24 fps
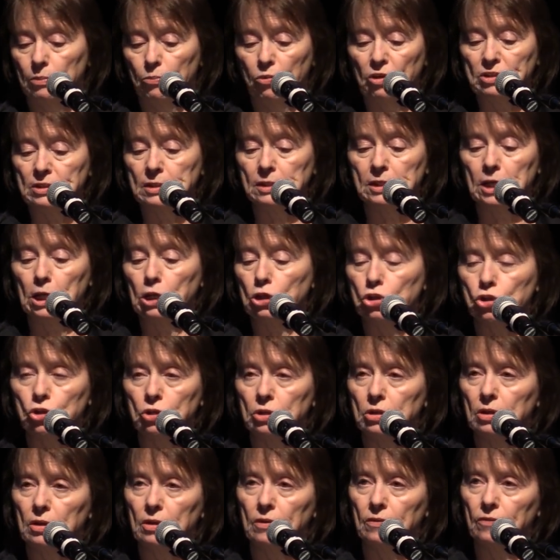
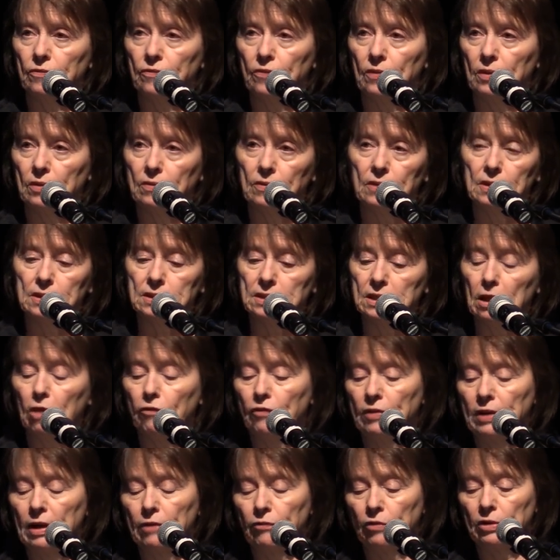presentation of uh, self
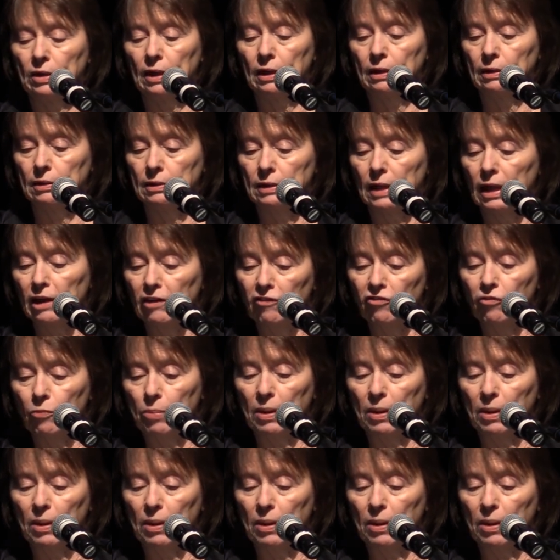and everyday life